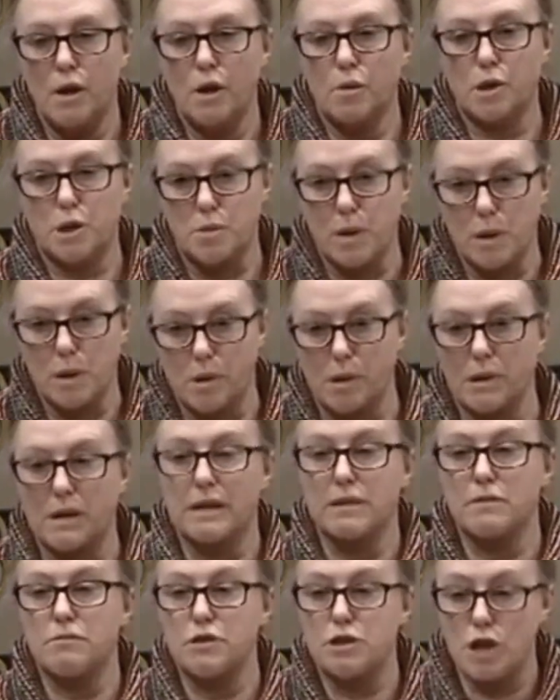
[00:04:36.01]
which we were
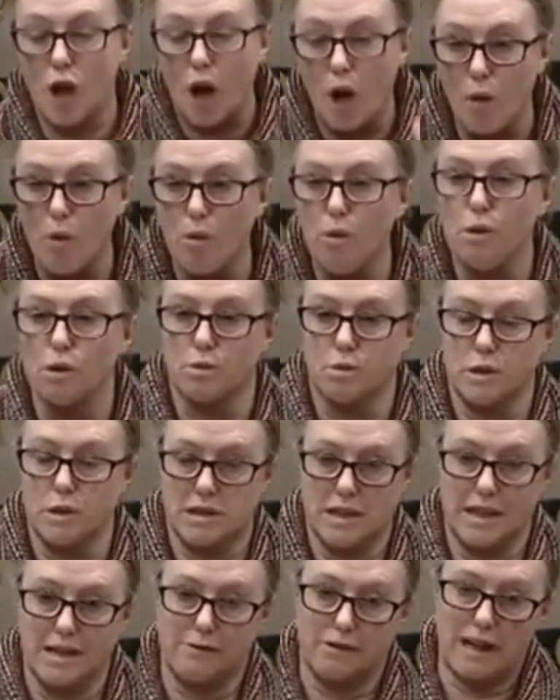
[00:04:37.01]
told would
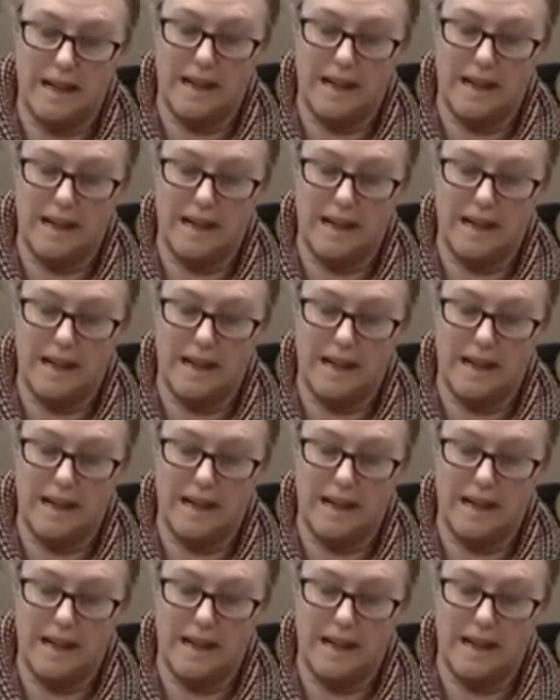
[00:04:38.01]
deliver